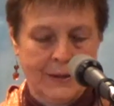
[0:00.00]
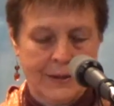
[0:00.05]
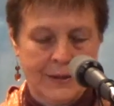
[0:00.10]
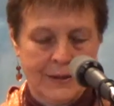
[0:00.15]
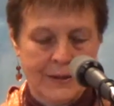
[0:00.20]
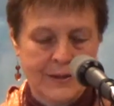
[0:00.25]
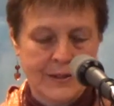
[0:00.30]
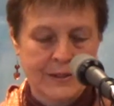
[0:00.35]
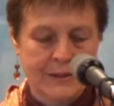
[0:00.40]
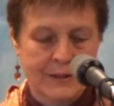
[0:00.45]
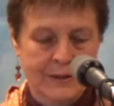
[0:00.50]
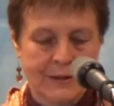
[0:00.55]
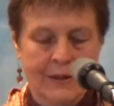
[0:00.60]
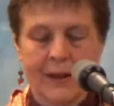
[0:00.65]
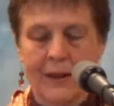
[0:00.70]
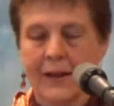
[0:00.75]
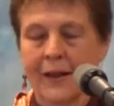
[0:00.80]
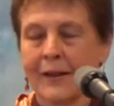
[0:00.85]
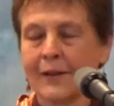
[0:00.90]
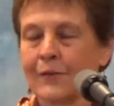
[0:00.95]
it's
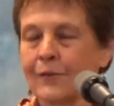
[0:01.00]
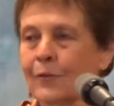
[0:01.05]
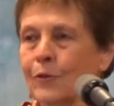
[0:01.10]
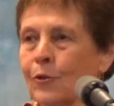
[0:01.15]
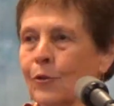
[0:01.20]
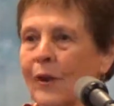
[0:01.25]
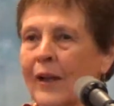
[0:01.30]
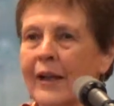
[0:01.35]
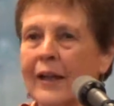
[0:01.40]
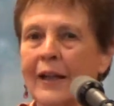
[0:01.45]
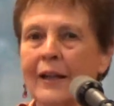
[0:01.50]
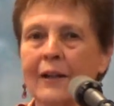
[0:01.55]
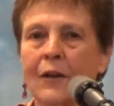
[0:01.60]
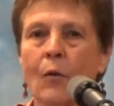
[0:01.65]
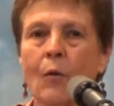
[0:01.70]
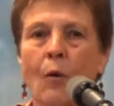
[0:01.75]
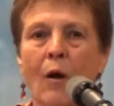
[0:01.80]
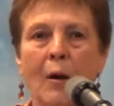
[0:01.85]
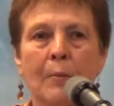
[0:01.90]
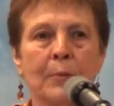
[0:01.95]
creating
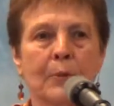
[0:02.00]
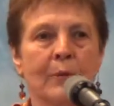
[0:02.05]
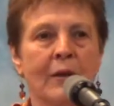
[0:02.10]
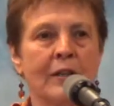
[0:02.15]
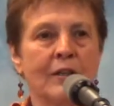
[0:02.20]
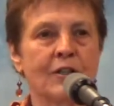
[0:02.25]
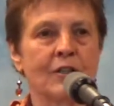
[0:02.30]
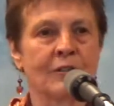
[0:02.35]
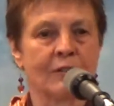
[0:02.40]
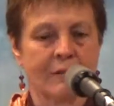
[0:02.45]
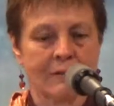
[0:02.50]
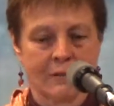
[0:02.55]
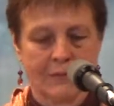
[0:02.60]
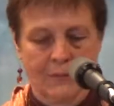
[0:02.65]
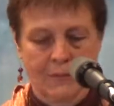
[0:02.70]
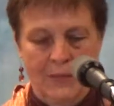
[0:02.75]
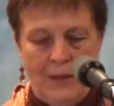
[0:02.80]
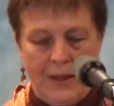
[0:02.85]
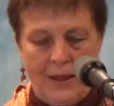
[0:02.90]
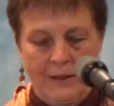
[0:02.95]
cooperation
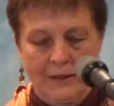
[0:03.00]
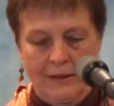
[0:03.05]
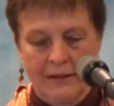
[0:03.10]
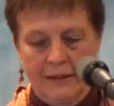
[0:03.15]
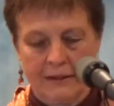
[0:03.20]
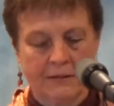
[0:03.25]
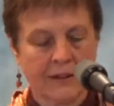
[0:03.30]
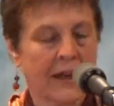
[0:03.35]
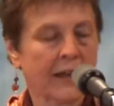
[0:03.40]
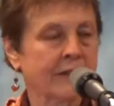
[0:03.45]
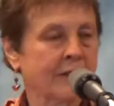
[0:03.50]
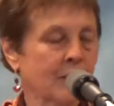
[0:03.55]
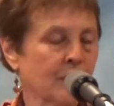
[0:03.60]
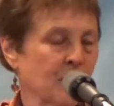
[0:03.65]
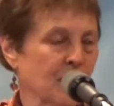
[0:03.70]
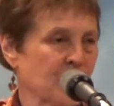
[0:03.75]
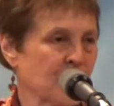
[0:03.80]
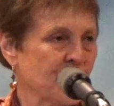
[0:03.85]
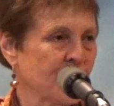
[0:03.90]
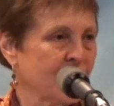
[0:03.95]
and
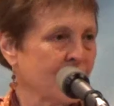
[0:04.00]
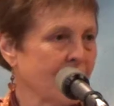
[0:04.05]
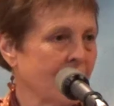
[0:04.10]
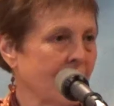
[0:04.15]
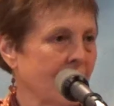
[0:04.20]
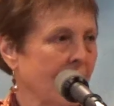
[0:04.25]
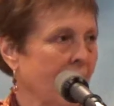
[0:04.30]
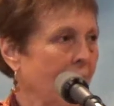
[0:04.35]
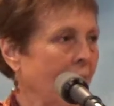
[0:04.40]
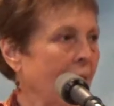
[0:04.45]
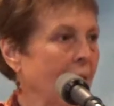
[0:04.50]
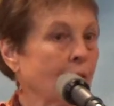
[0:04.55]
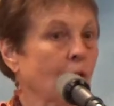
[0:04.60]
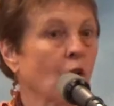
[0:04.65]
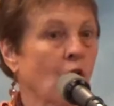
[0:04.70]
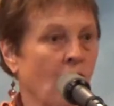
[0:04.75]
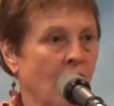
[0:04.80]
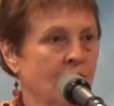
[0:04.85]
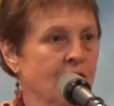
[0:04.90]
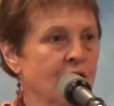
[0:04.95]
connectedness and
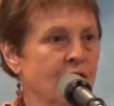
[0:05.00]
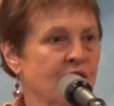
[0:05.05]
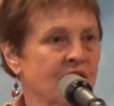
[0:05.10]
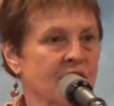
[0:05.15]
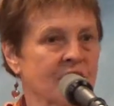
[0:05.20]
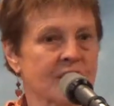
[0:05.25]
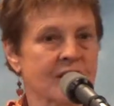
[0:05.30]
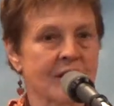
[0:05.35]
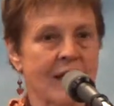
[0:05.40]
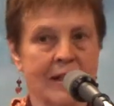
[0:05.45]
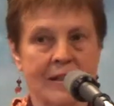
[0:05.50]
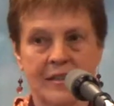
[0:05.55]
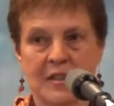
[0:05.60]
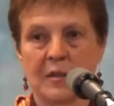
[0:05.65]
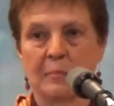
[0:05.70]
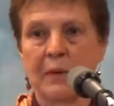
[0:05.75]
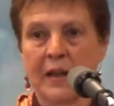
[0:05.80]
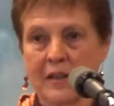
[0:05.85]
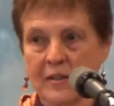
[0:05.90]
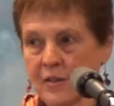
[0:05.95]
consciousness as the
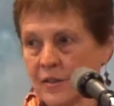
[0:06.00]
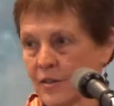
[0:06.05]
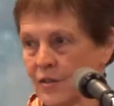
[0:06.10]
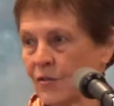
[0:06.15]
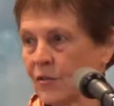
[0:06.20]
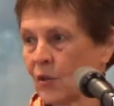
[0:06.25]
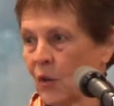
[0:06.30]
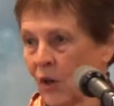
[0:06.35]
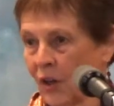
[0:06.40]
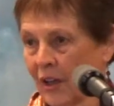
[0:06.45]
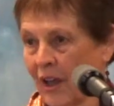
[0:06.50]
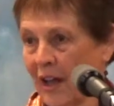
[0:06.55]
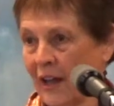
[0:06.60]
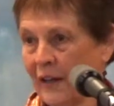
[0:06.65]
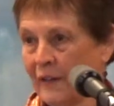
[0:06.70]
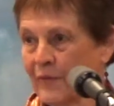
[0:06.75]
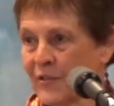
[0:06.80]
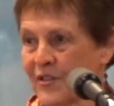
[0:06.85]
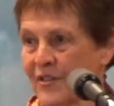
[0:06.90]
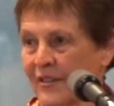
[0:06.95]
basis for our
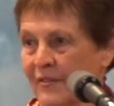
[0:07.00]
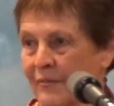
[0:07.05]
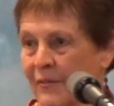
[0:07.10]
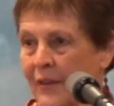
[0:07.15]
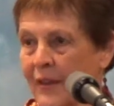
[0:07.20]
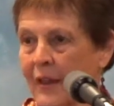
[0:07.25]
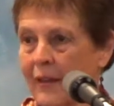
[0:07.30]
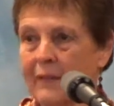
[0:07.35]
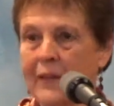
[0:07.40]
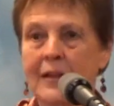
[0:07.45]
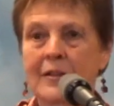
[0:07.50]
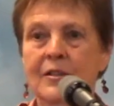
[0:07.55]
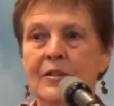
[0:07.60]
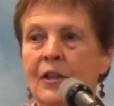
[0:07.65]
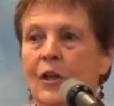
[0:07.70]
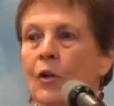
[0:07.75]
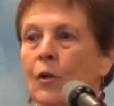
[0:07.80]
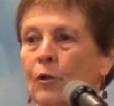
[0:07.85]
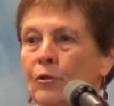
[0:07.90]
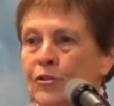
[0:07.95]
lives. And that's
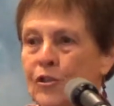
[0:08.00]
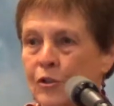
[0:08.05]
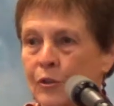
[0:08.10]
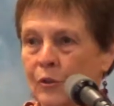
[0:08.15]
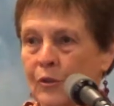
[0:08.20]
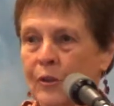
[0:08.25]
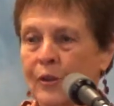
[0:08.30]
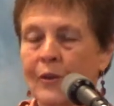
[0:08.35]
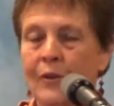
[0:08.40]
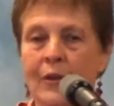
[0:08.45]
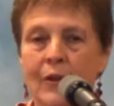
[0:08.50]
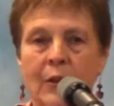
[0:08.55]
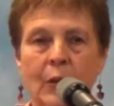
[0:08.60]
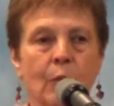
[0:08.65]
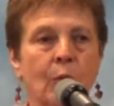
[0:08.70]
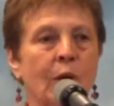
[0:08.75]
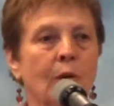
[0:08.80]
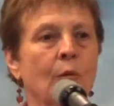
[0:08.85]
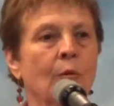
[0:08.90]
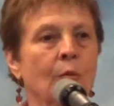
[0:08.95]
the culture that
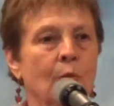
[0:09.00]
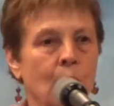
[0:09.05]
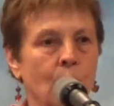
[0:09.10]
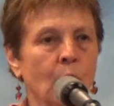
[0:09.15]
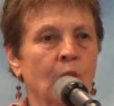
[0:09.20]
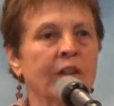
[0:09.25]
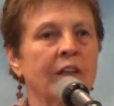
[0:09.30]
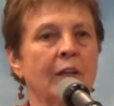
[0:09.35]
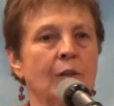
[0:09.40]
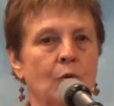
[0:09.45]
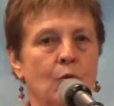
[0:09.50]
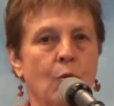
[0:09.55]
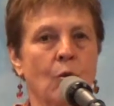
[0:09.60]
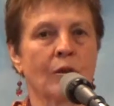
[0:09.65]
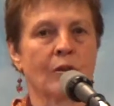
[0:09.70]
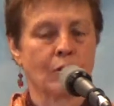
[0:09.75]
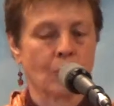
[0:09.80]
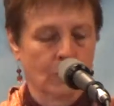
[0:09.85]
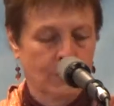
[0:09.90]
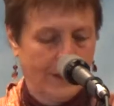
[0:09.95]
we were working toward
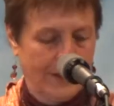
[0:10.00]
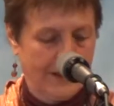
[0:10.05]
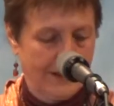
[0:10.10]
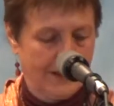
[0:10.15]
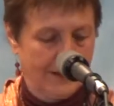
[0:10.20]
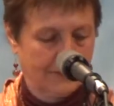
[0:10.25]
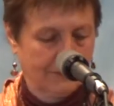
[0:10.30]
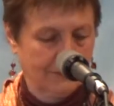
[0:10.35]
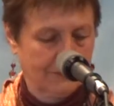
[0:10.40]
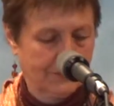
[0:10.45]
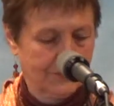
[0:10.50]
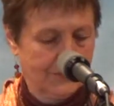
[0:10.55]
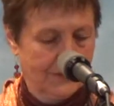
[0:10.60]
creating.